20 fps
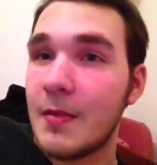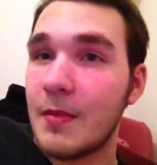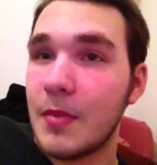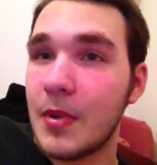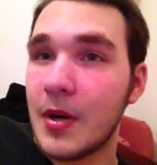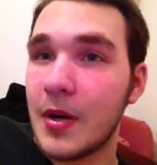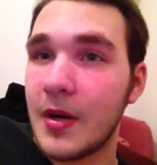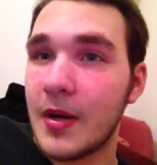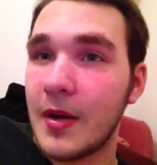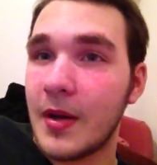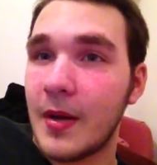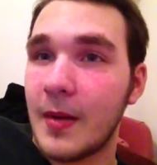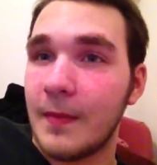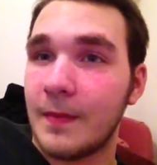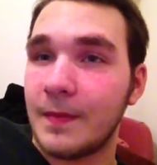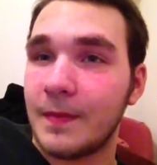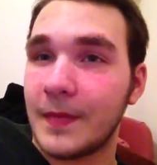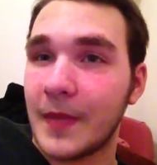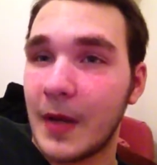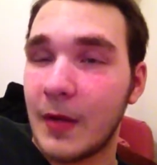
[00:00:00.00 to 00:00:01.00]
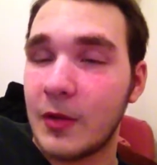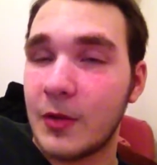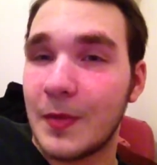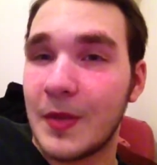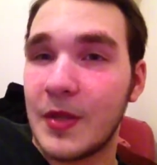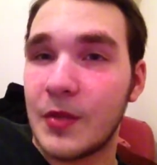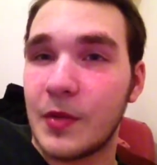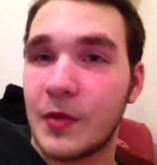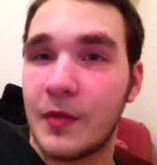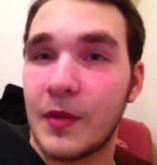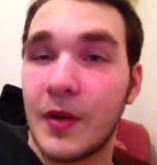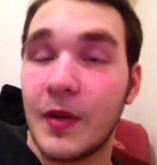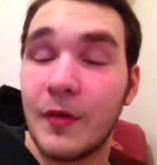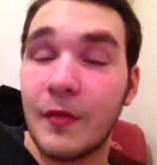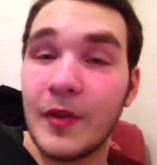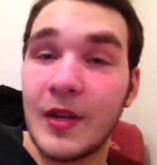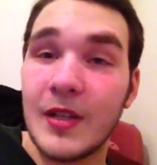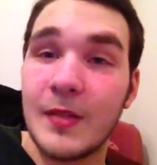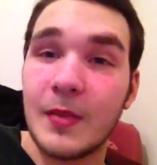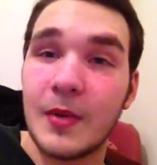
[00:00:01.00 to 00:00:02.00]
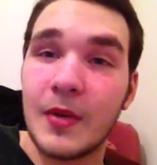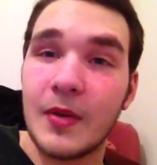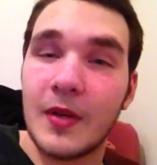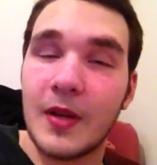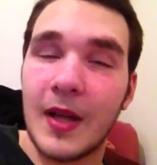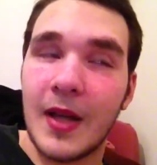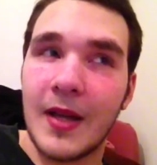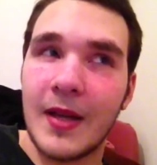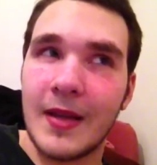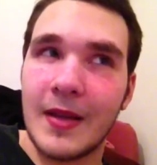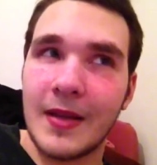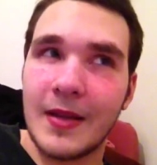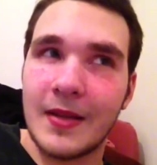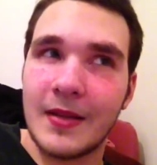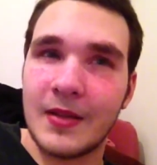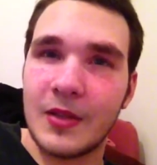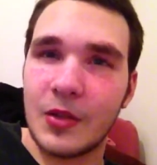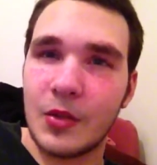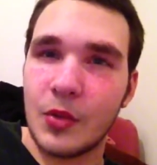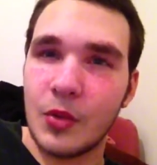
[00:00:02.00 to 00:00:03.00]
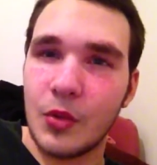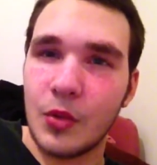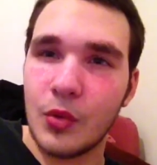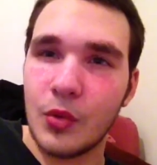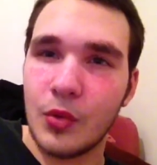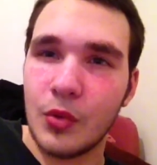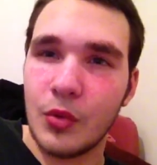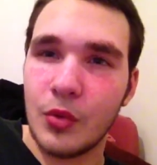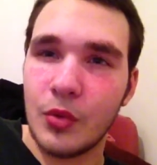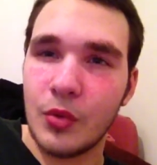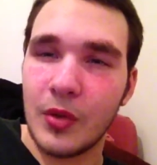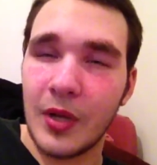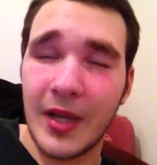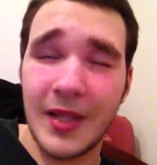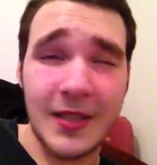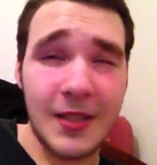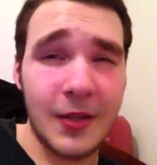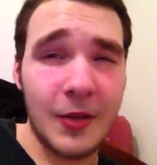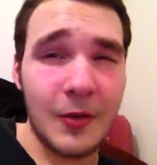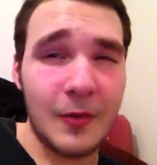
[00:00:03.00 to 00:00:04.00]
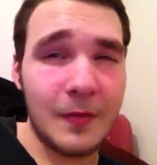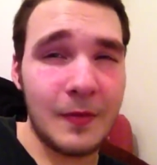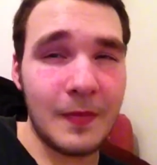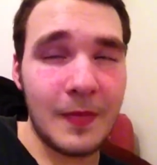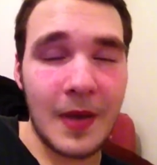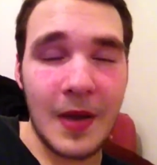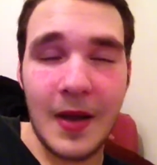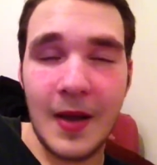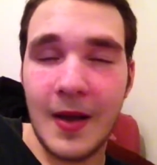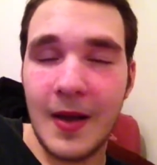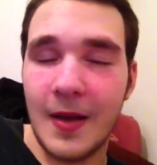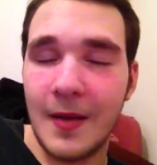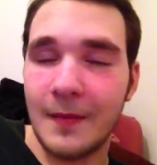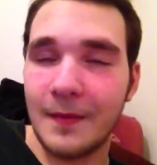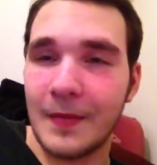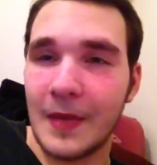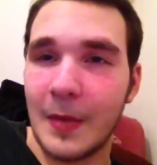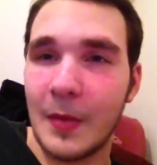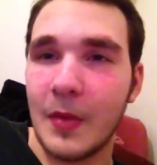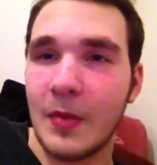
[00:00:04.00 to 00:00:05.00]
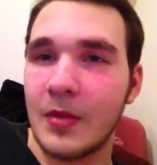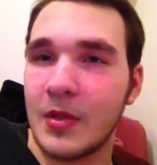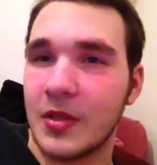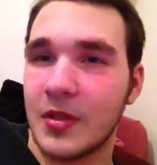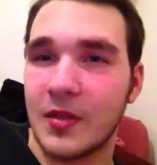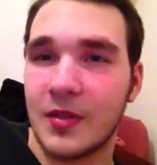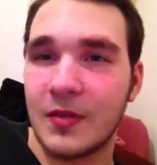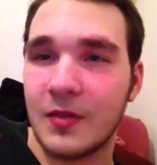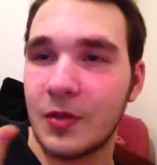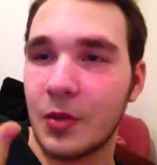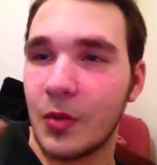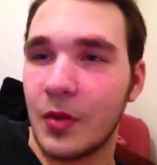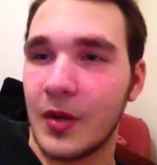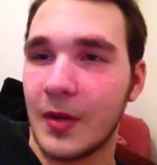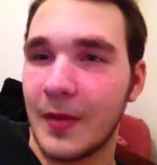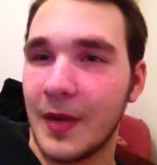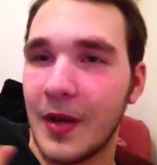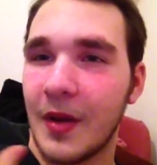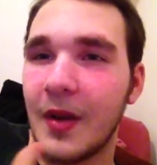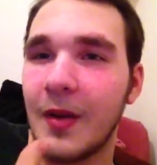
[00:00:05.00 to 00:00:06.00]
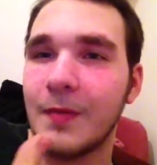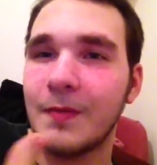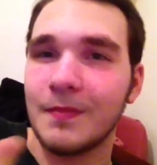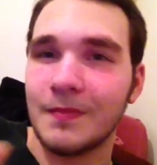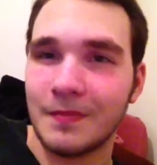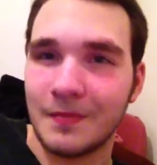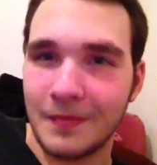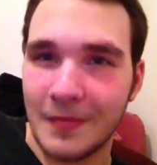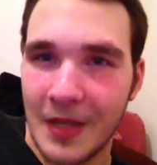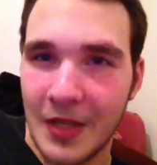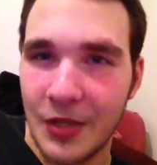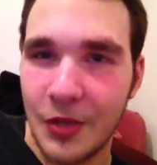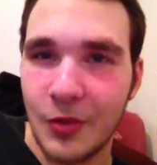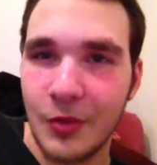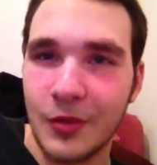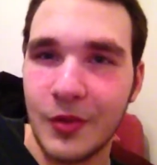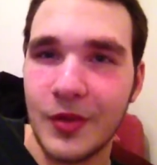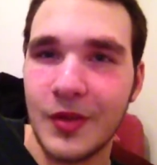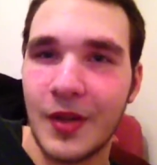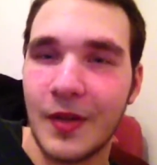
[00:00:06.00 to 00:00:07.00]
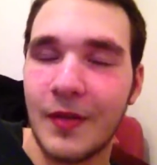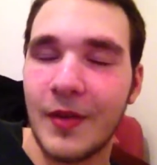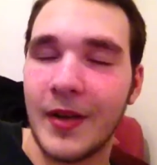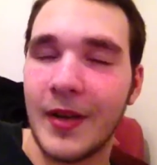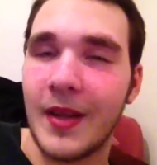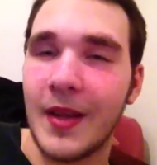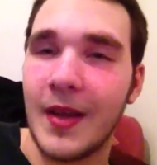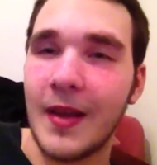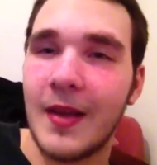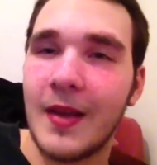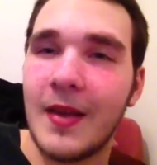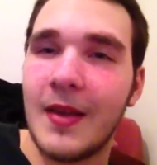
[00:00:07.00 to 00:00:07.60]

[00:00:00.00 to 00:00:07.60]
But I was speaking to a friend on Facebook like 2 nights ago, and we were just talking about our issues and stuff like that.